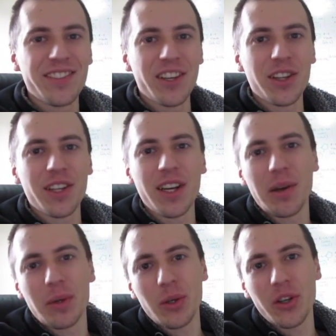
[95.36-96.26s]
Forgot that I
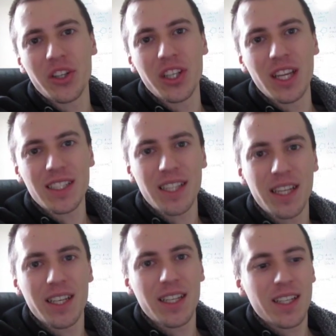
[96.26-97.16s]
recorded last
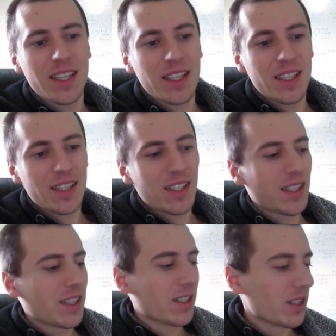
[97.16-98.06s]
night.
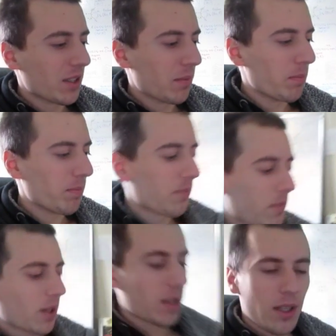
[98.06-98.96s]
Um,
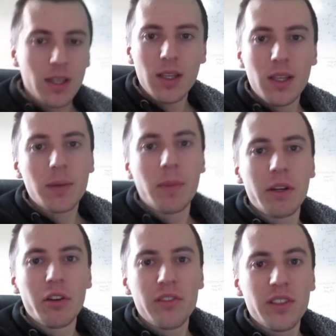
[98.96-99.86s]
my
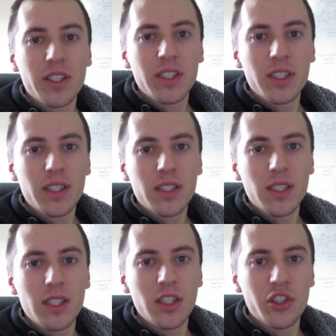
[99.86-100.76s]
girlfriend
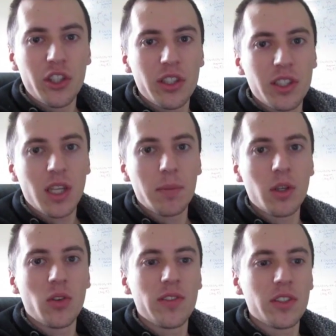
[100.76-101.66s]
Alicia is
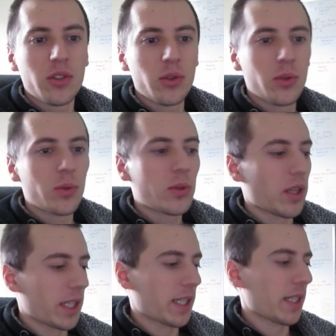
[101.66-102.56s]
coming over soon
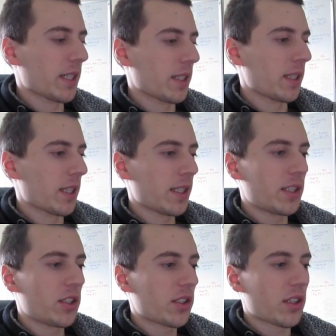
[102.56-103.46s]
and I
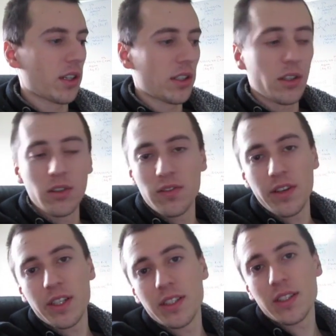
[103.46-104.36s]
just gotta go
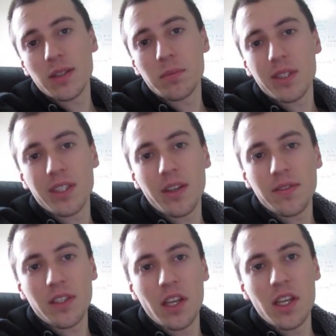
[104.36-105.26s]
find some
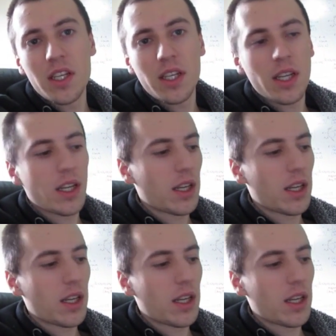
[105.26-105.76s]
stuff to eat.